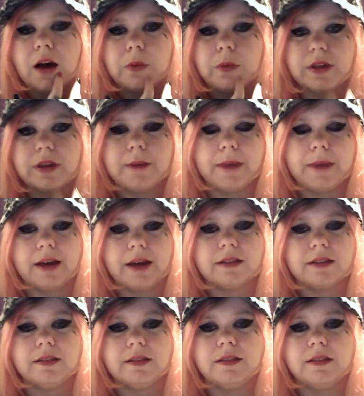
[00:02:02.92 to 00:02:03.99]
with
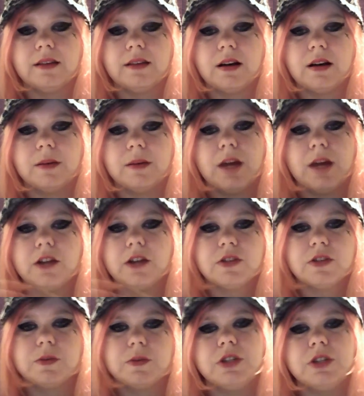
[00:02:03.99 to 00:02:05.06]
comebacks, not just
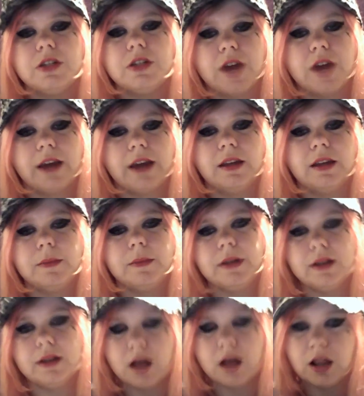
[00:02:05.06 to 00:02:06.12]
with G-Dragon,
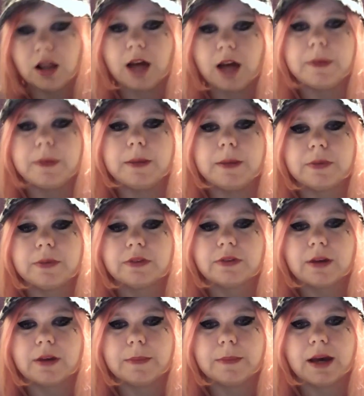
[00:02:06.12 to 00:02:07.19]
but a lot of people's
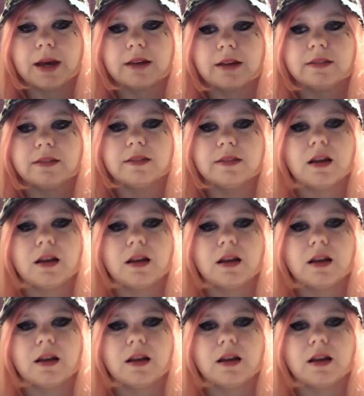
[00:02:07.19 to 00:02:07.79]
comebacks.